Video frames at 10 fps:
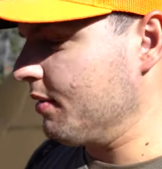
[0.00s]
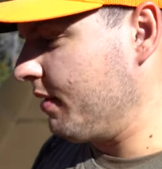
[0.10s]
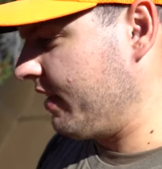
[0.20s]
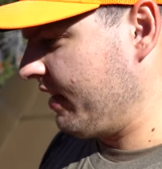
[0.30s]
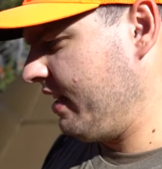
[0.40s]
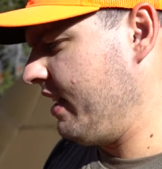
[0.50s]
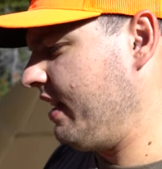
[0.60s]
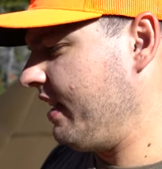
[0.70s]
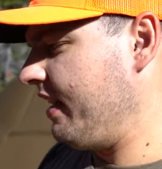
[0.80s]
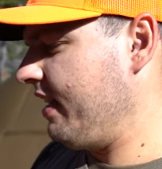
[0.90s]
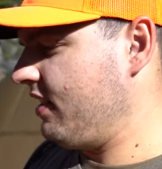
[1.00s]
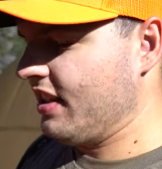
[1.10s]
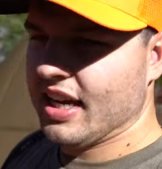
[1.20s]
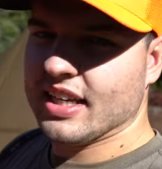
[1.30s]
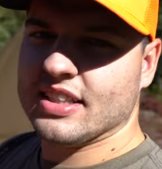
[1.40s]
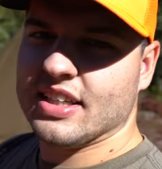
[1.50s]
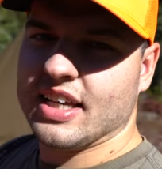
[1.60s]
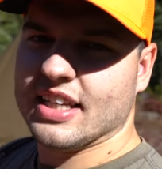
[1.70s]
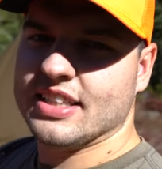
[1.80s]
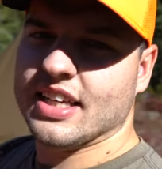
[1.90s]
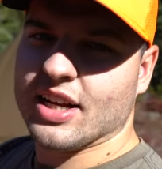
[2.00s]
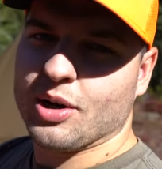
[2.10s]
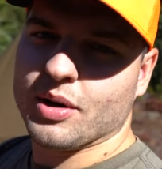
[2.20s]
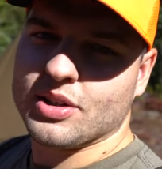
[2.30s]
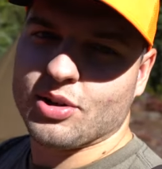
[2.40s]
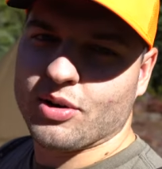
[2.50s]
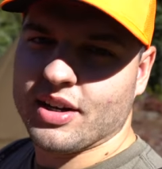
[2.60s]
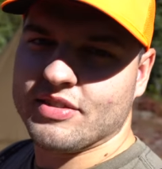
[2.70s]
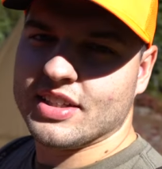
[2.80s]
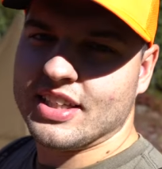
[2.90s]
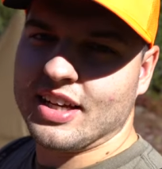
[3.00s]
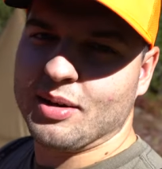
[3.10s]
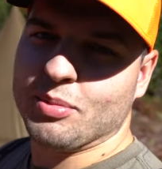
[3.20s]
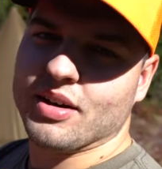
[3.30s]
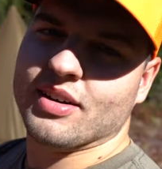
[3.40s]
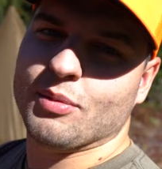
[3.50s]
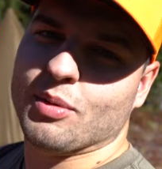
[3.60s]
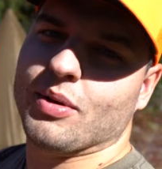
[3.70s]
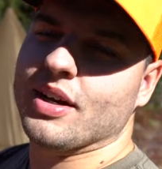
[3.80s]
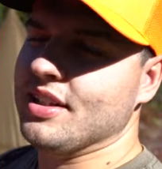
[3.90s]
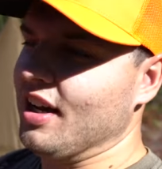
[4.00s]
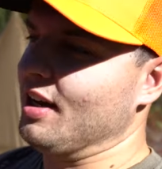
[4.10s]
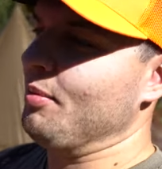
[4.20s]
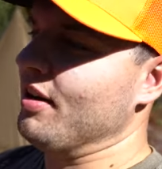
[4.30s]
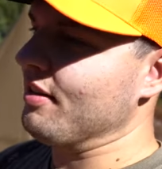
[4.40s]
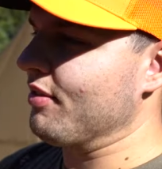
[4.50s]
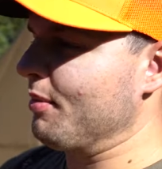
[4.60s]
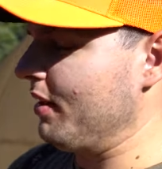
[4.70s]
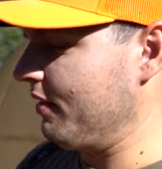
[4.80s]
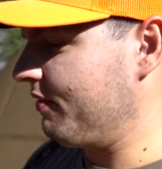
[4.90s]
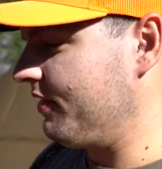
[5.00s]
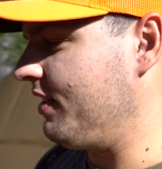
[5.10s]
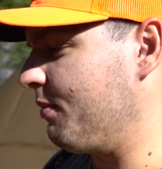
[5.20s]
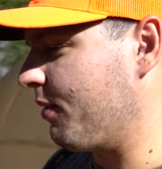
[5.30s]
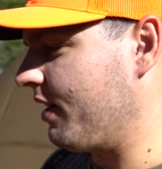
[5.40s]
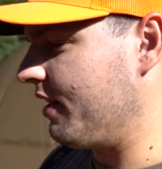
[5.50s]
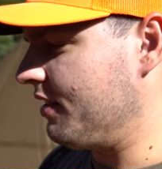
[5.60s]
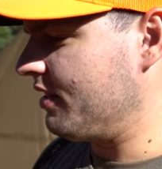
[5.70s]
And you guys get a quick story of this hunt, but we'll probably talk about it for about 15 more years.